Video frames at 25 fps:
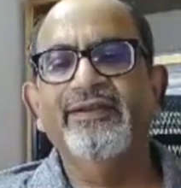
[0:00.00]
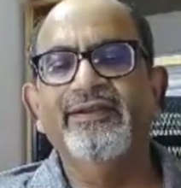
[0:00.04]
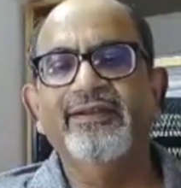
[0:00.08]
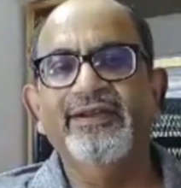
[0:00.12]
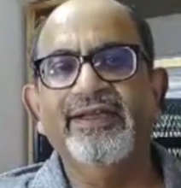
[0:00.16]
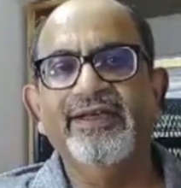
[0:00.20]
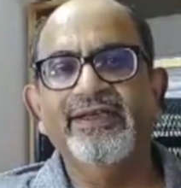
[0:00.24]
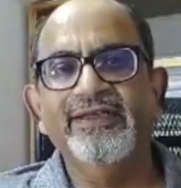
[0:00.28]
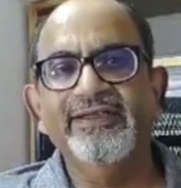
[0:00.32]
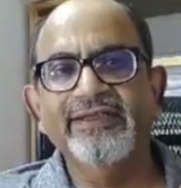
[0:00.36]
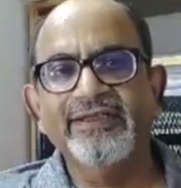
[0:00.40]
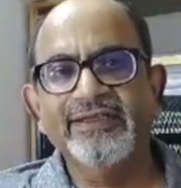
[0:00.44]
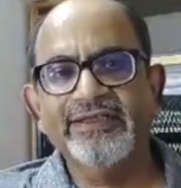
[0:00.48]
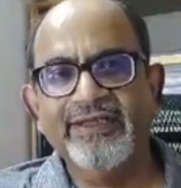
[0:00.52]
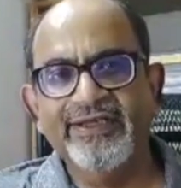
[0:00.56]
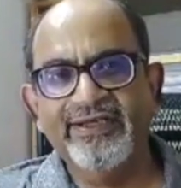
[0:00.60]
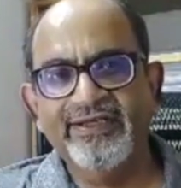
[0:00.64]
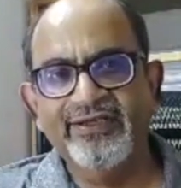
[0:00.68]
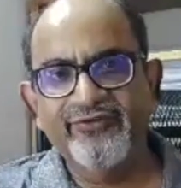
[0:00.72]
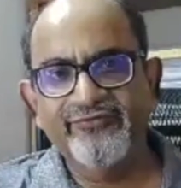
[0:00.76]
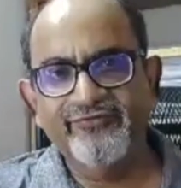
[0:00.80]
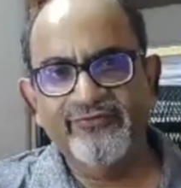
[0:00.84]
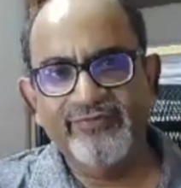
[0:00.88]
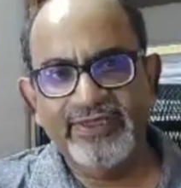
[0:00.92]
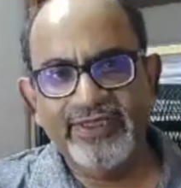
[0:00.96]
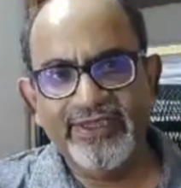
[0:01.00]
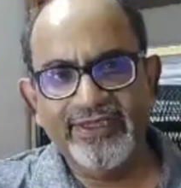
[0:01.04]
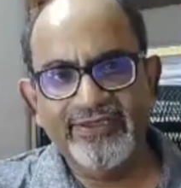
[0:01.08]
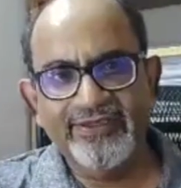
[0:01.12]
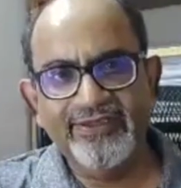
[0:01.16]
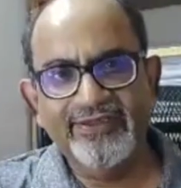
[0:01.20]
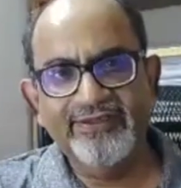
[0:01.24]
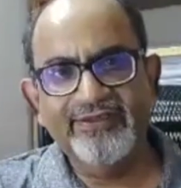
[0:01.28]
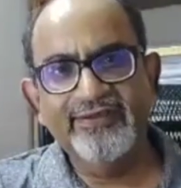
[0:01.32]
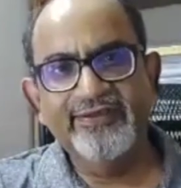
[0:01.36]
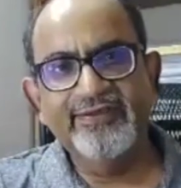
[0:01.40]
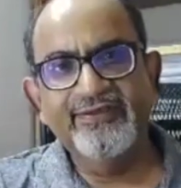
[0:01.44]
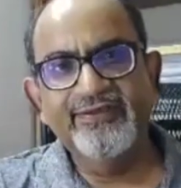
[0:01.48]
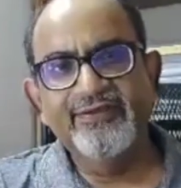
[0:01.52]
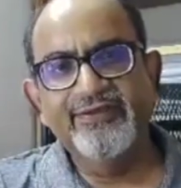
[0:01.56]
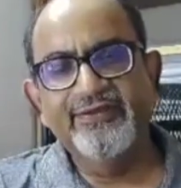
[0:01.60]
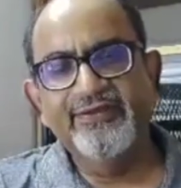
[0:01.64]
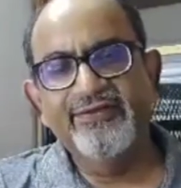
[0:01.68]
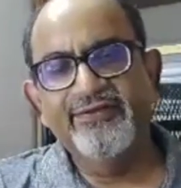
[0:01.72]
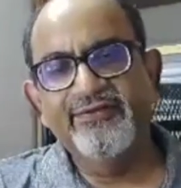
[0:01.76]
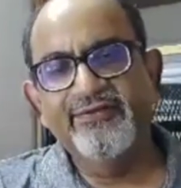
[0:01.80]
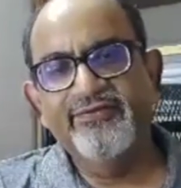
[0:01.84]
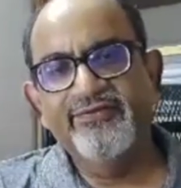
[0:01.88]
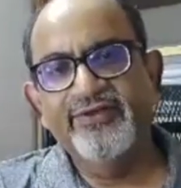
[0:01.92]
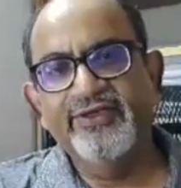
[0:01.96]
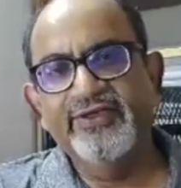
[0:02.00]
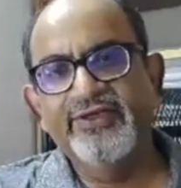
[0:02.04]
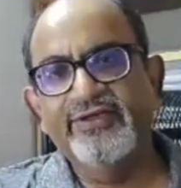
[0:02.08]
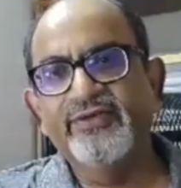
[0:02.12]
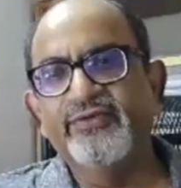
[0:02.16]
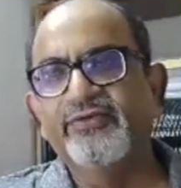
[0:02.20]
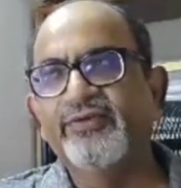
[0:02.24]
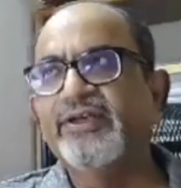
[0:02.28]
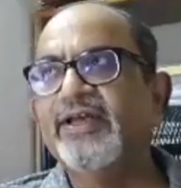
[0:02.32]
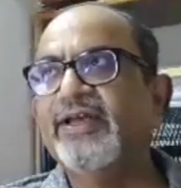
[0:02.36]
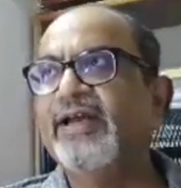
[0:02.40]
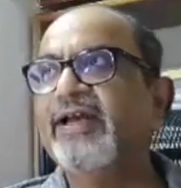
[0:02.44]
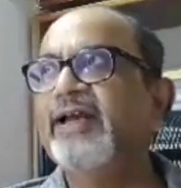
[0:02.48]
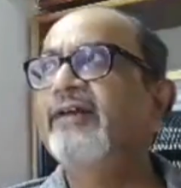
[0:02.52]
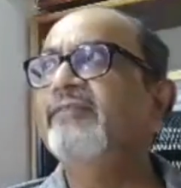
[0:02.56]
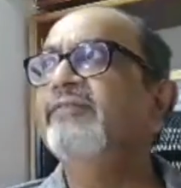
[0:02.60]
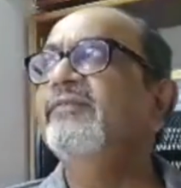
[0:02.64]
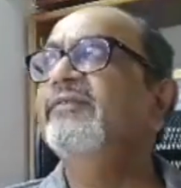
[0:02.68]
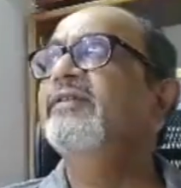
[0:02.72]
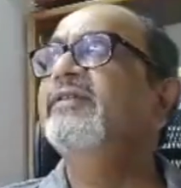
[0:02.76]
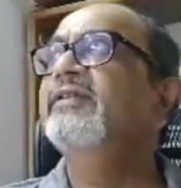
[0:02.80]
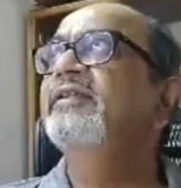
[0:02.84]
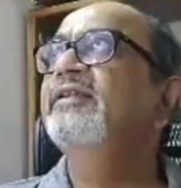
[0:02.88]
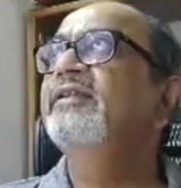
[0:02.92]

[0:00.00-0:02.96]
That is a kind of bladder where you will have